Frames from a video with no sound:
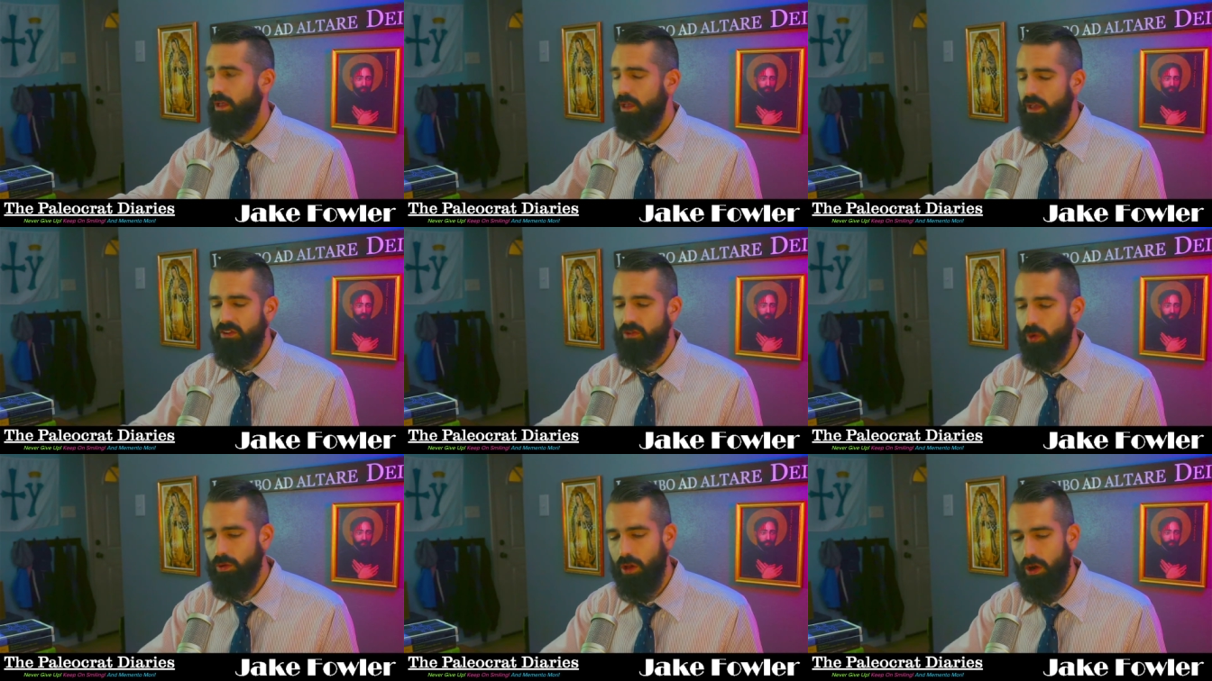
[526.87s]
He's
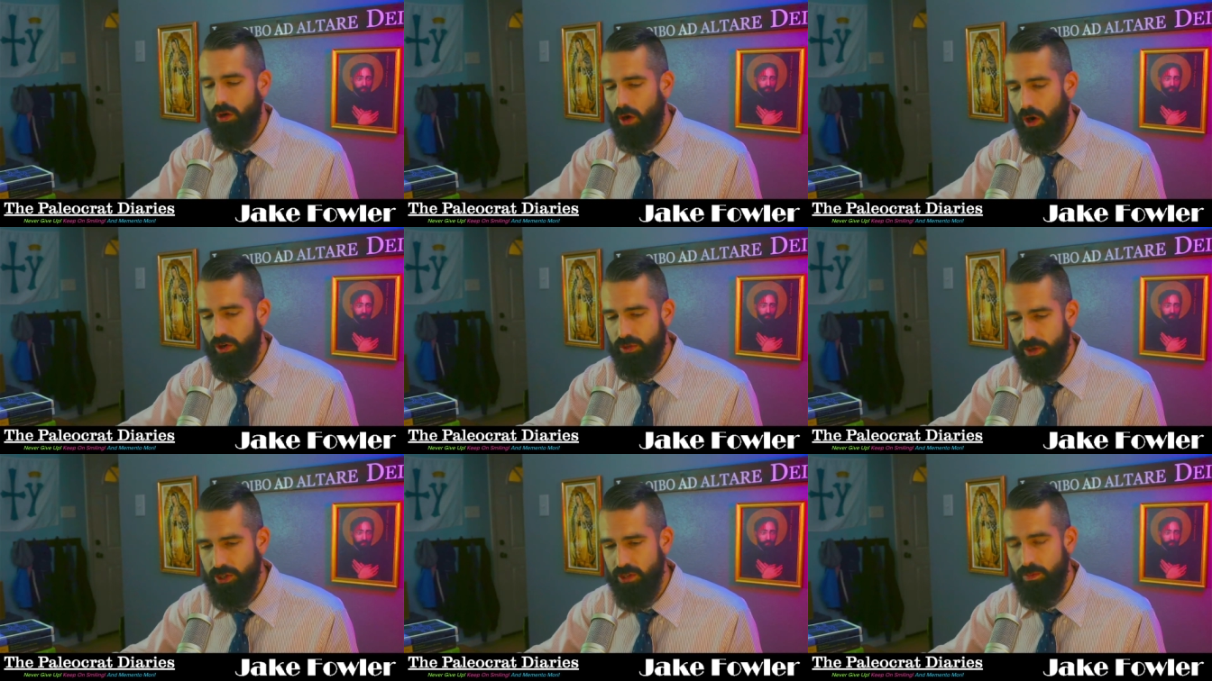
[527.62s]
no longer
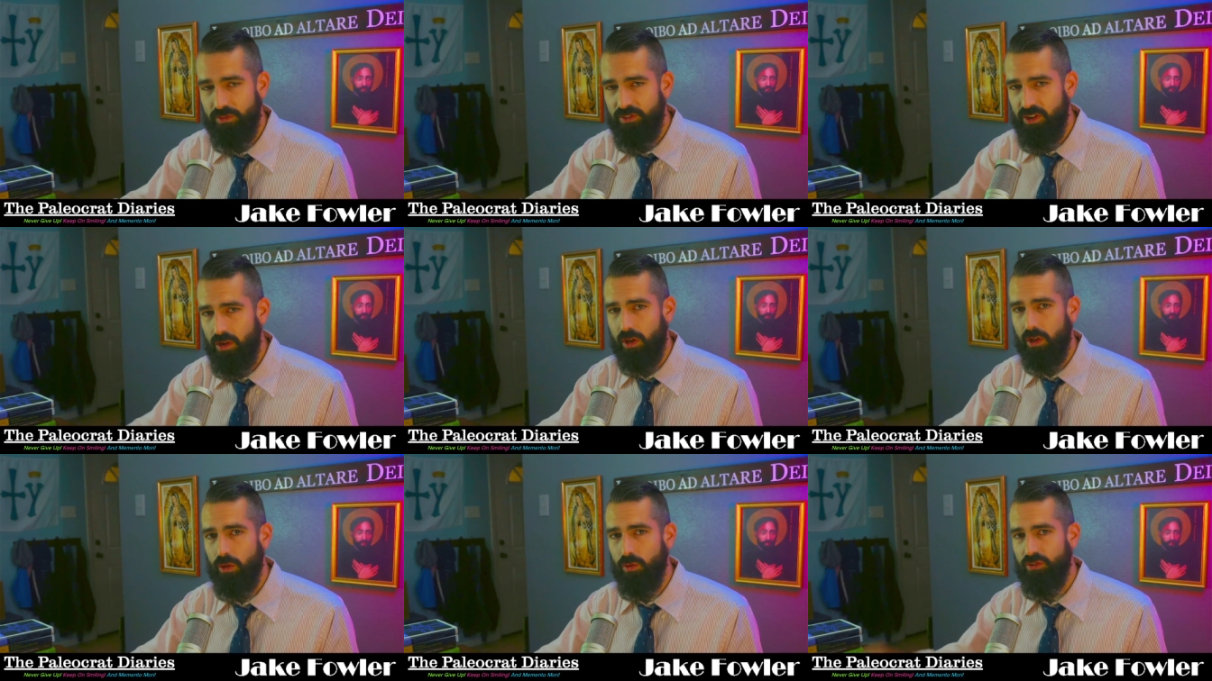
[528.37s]
Archbishop of
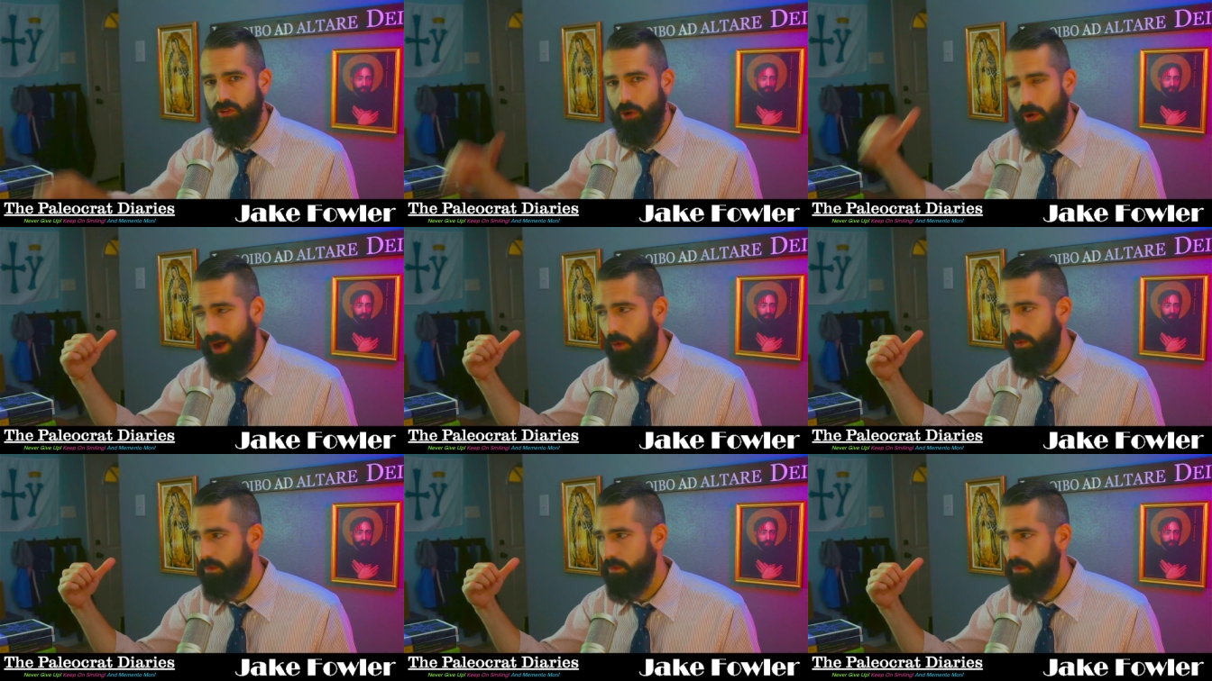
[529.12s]
Syracuse. You're out.